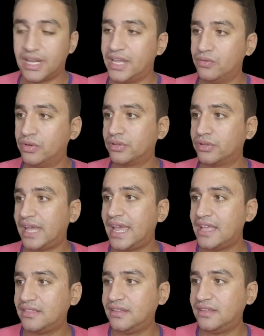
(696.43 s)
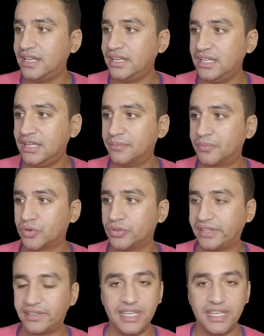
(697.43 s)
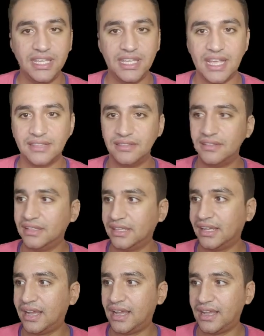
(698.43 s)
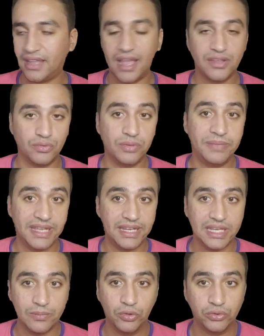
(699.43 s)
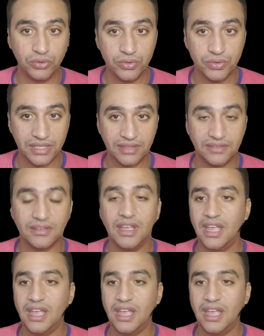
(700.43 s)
I will not add any product key, and I will be eligible to use it